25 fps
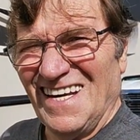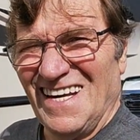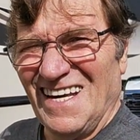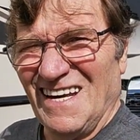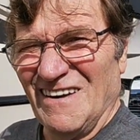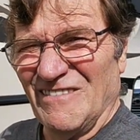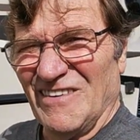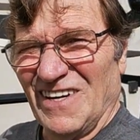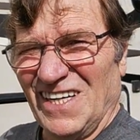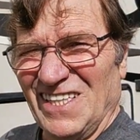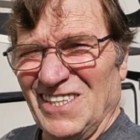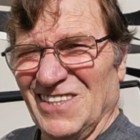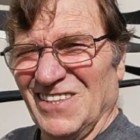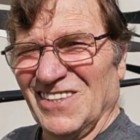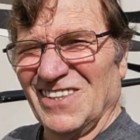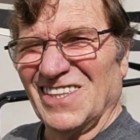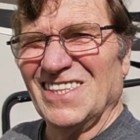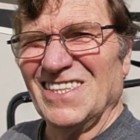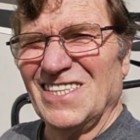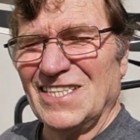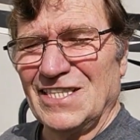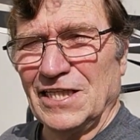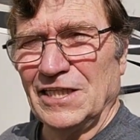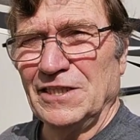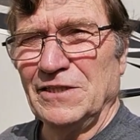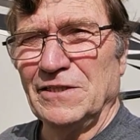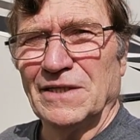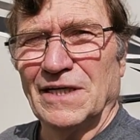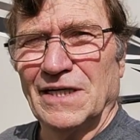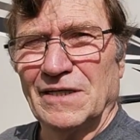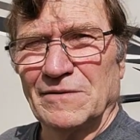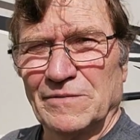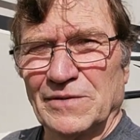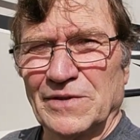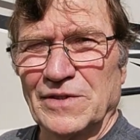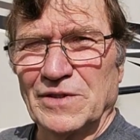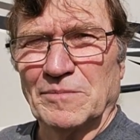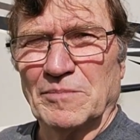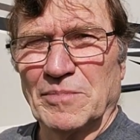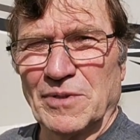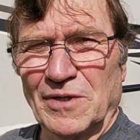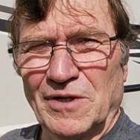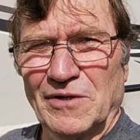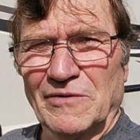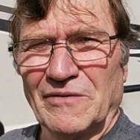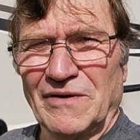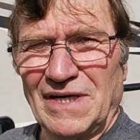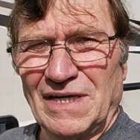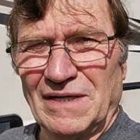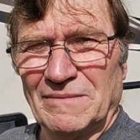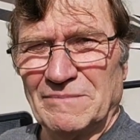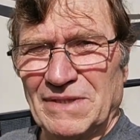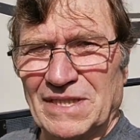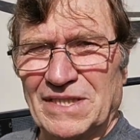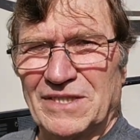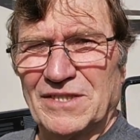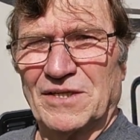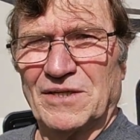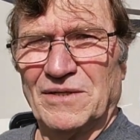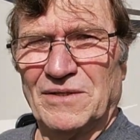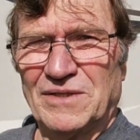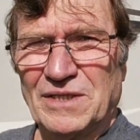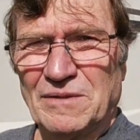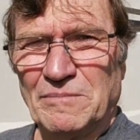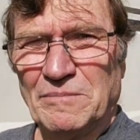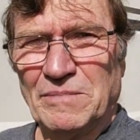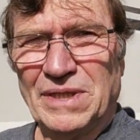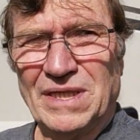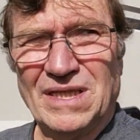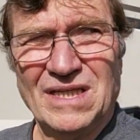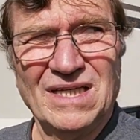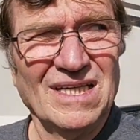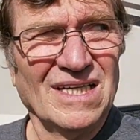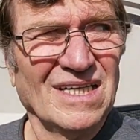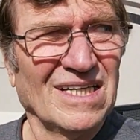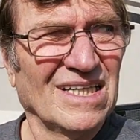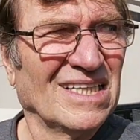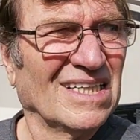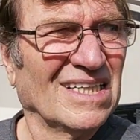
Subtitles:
If I do continue on with the program, it's going to be